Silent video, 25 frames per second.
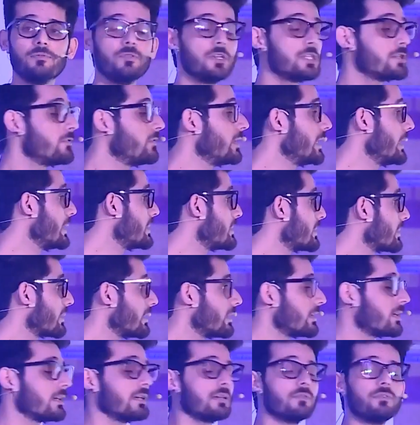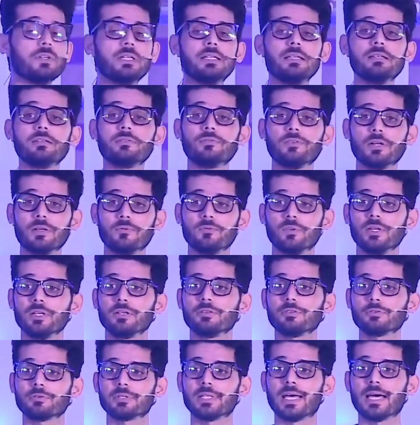which we integrated with this
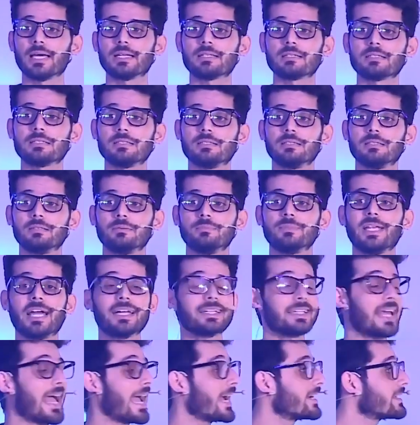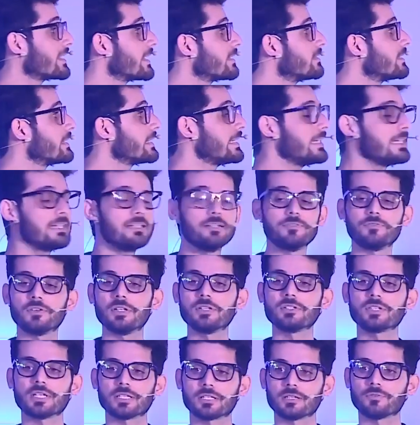framework so that that act as a key
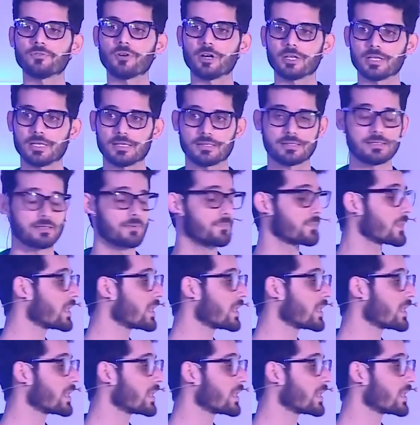differentiator for us.